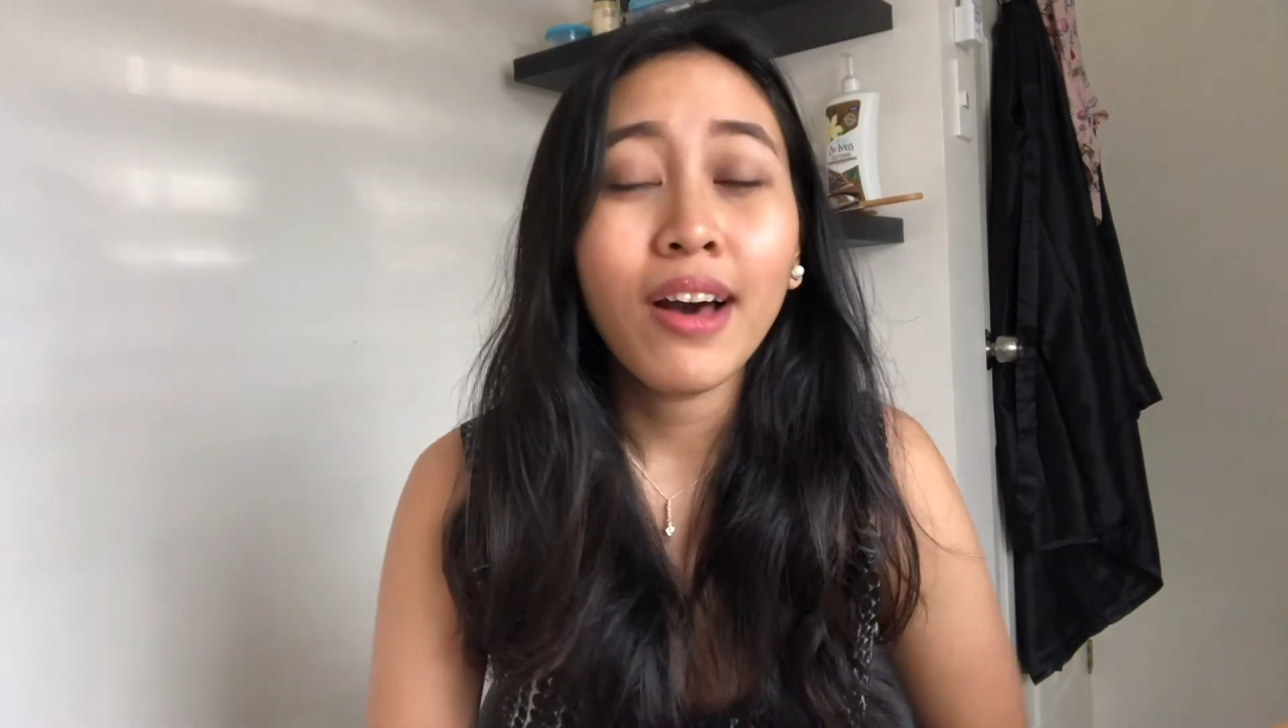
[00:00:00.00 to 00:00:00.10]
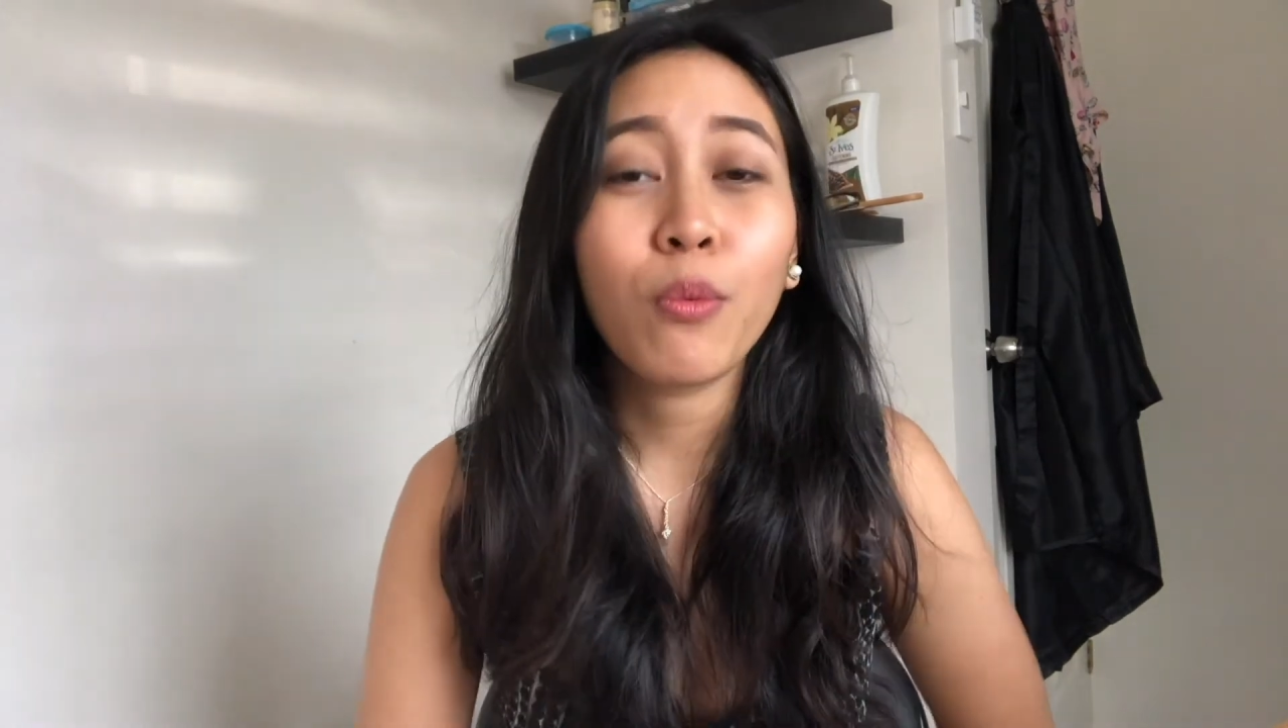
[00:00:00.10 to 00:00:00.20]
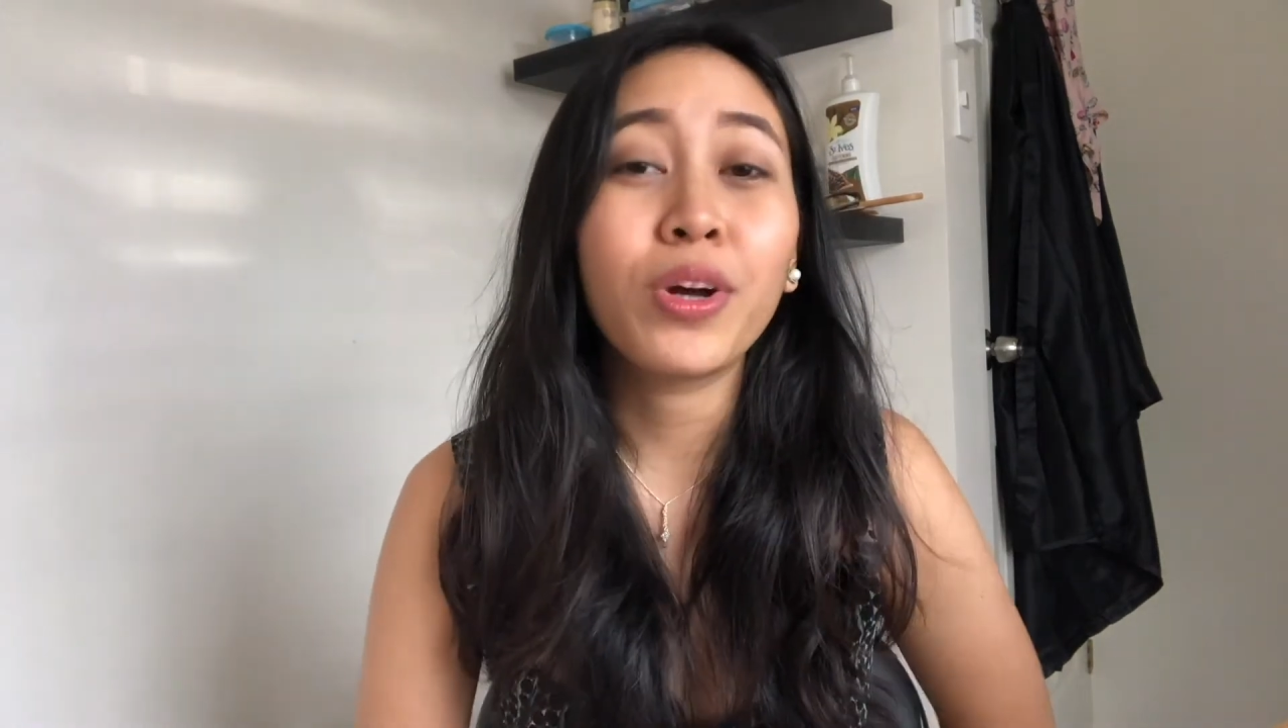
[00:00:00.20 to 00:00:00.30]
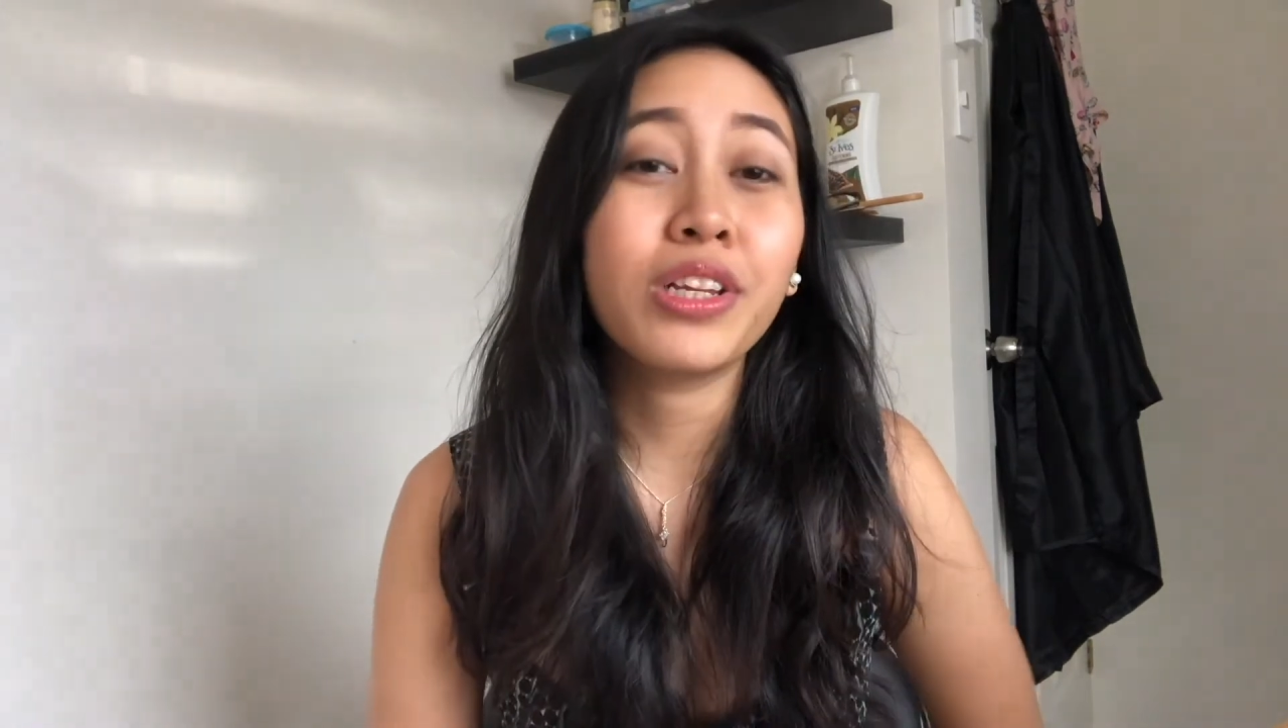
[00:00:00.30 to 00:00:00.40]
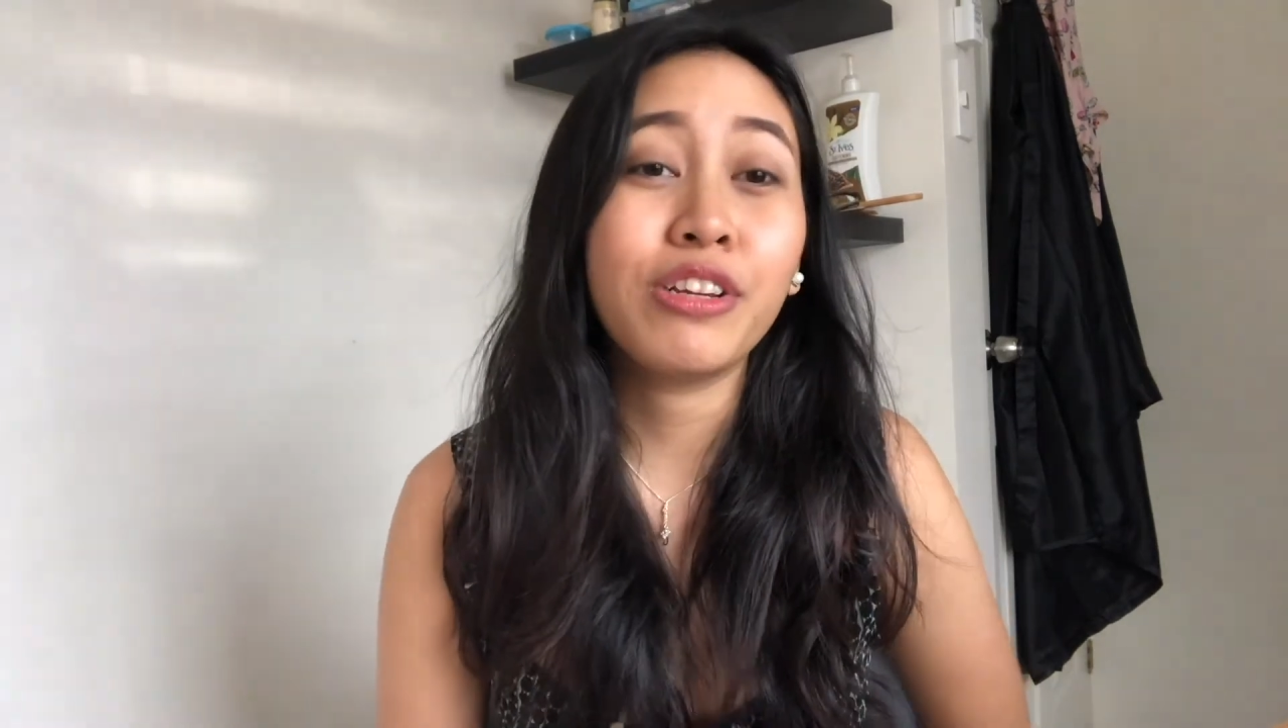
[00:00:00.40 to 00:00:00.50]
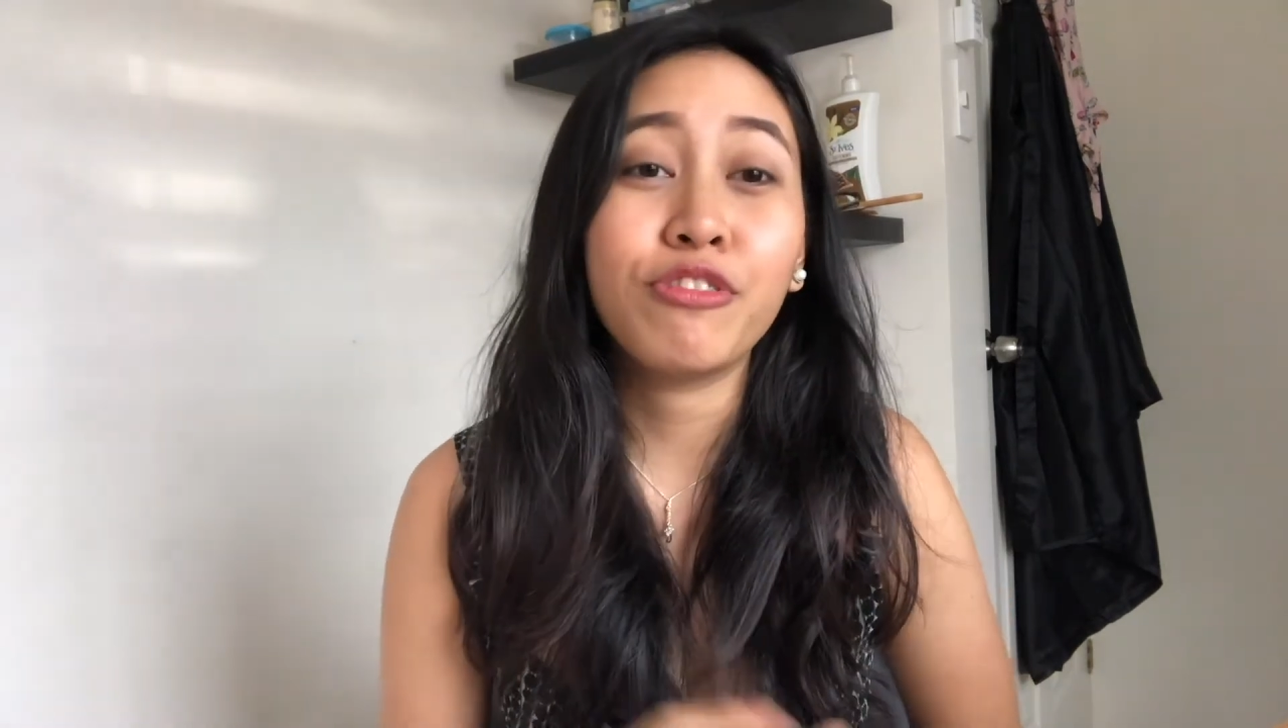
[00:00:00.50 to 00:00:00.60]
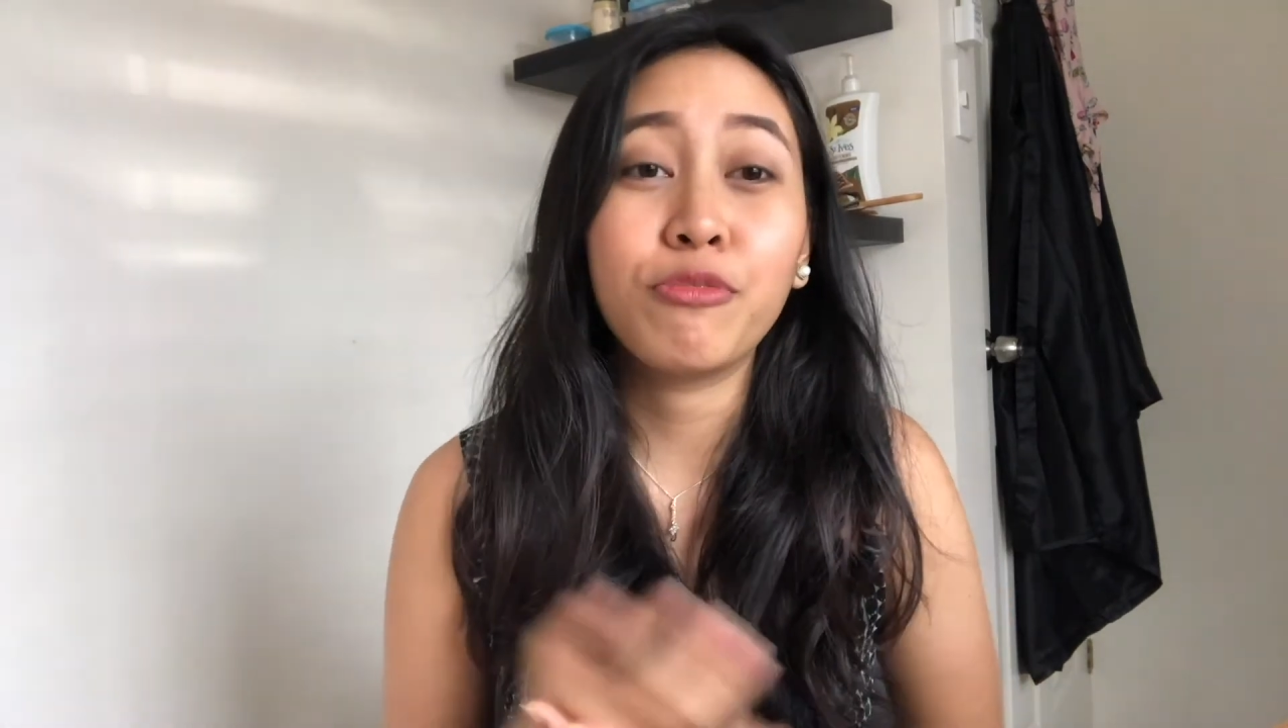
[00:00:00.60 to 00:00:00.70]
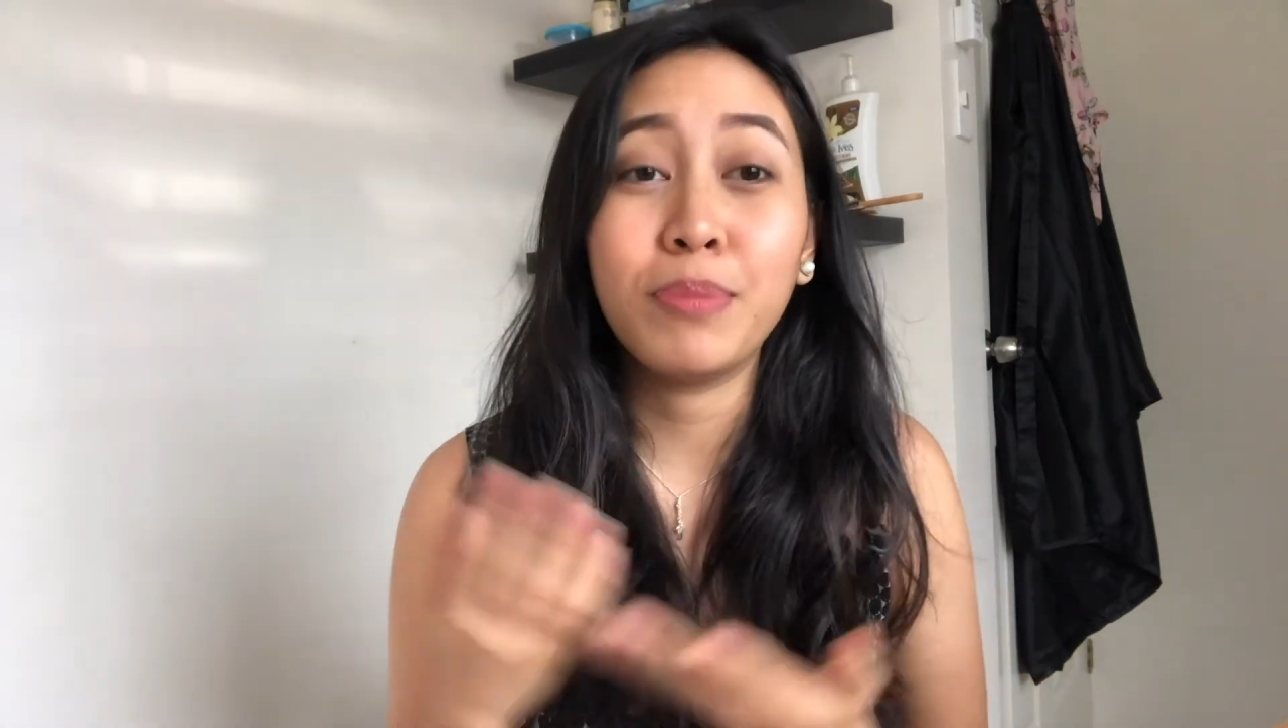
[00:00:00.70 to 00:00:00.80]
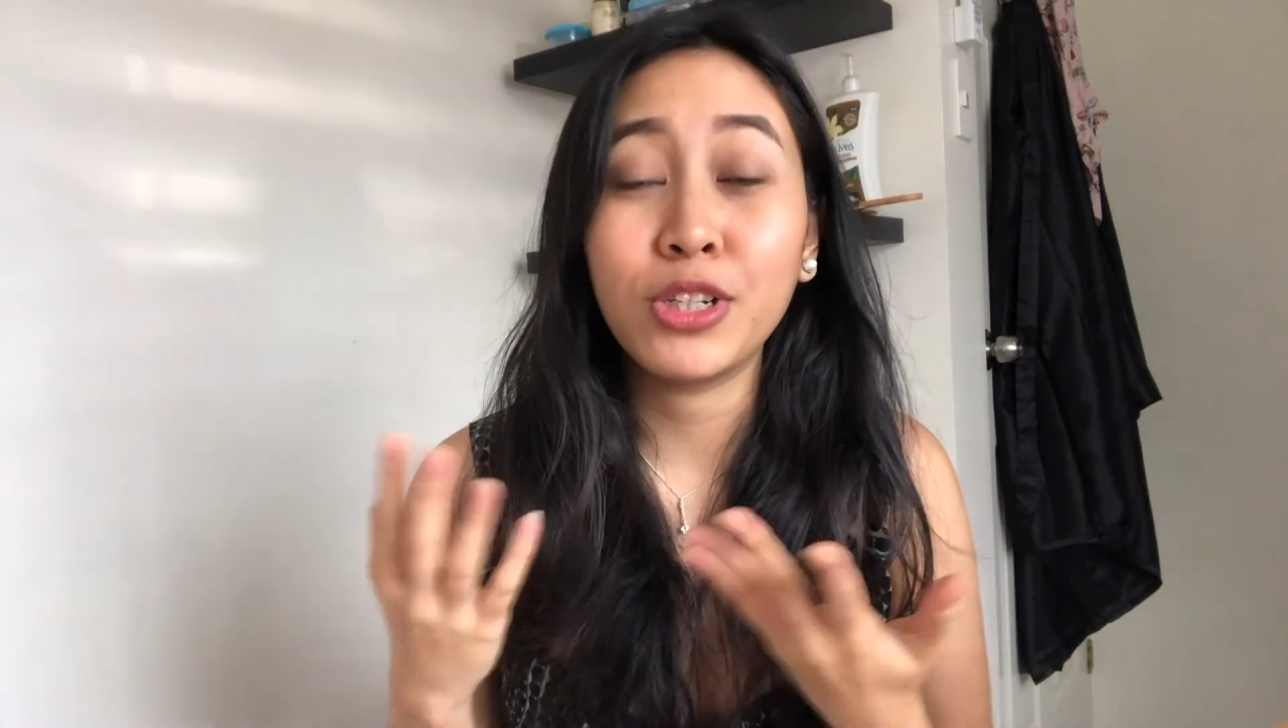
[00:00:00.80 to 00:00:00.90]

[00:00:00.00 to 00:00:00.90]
what you've